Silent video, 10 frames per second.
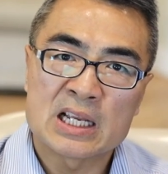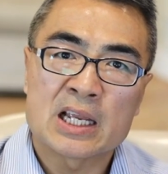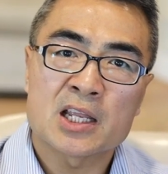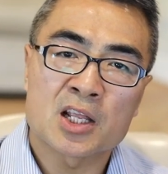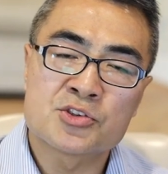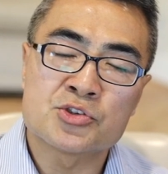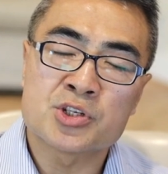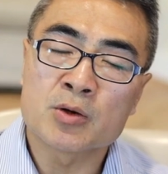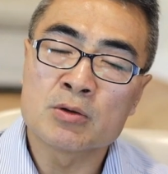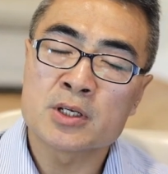It's
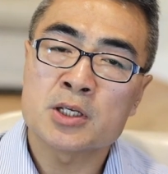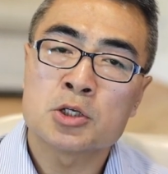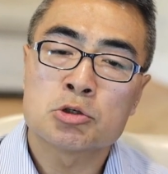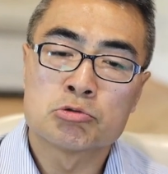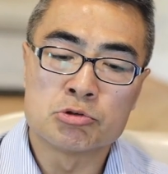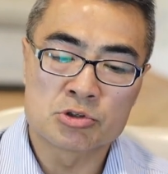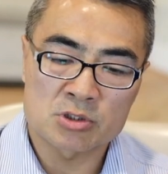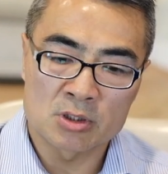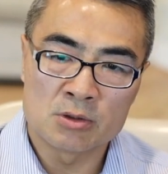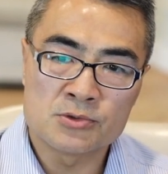generally
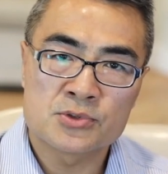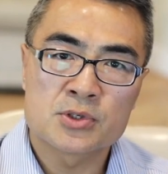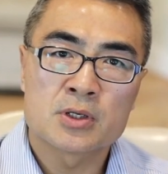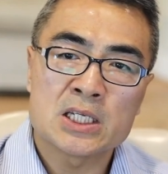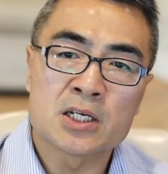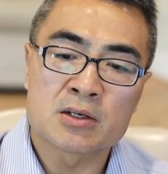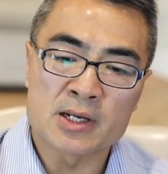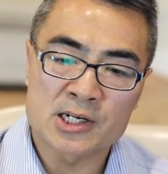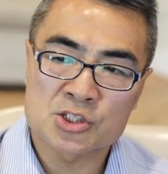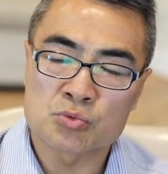disclosed in
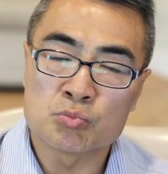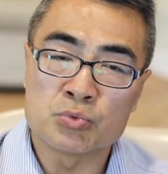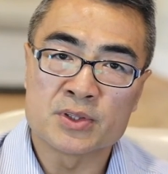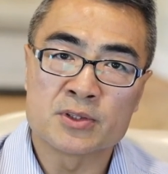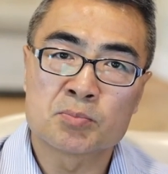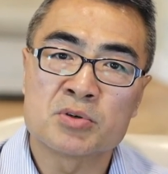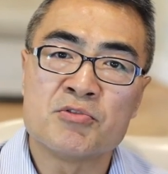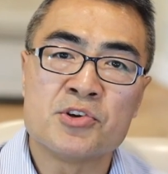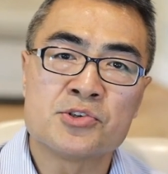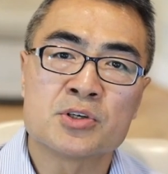connection with the
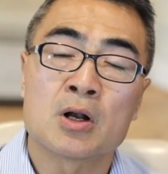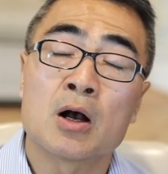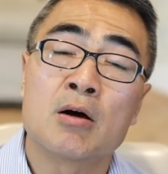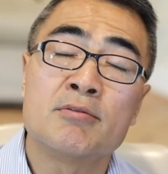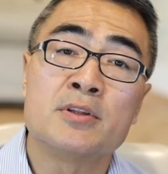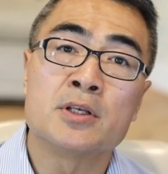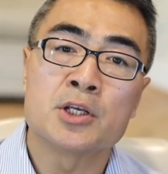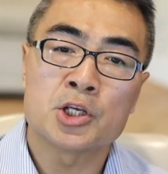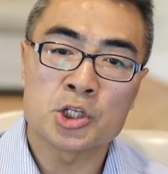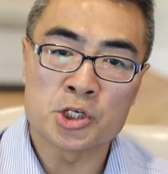provision of
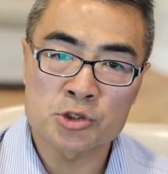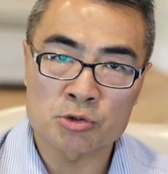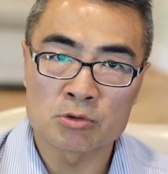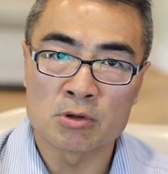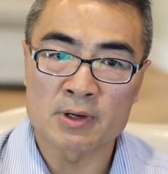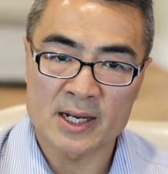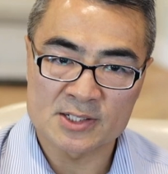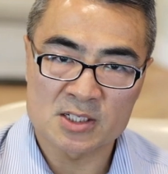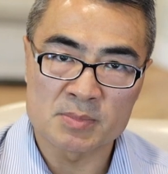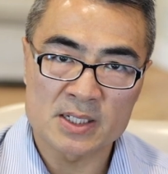the initial loan
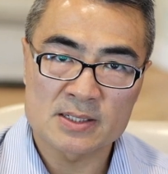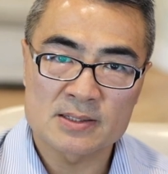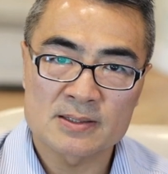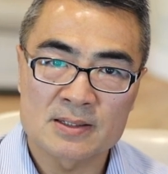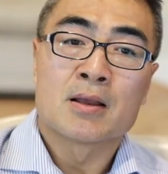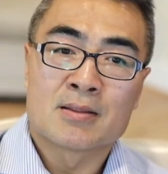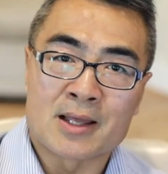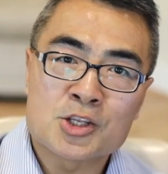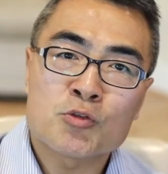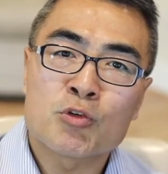estimate.
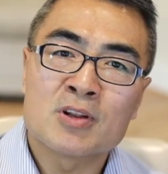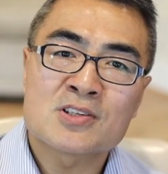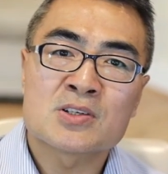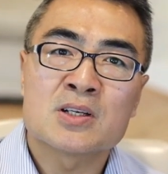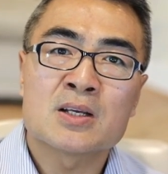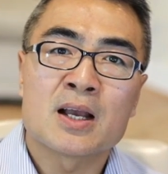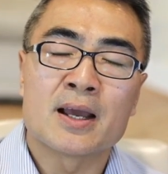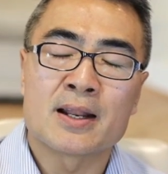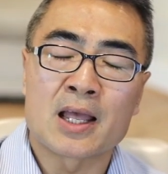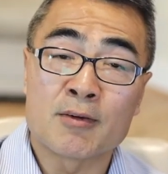Thank you for listening
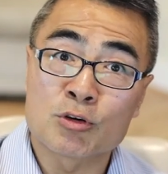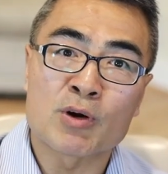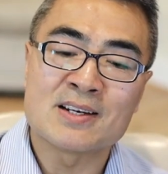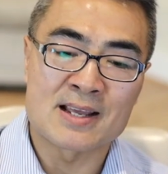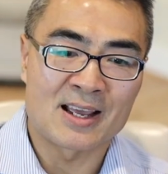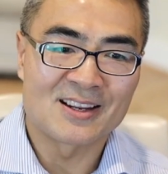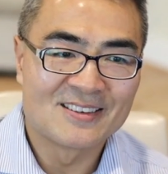and have a great day.